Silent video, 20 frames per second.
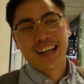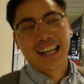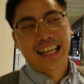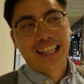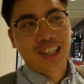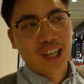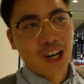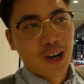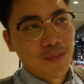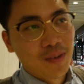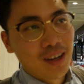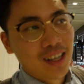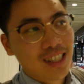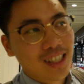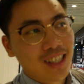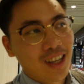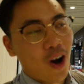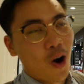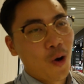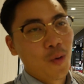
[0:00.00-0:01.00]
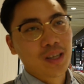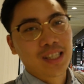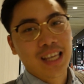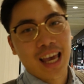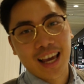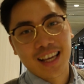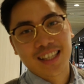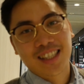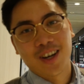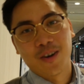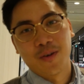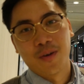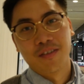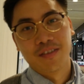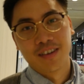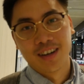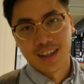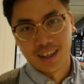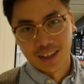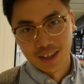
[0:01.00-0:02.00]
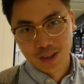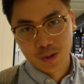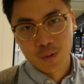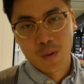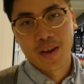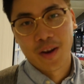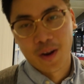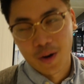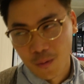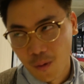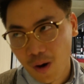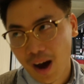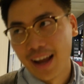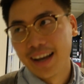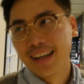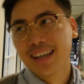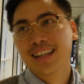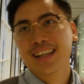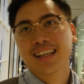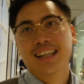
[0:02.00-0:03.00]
out that Thomas always hangs out with girls one on one,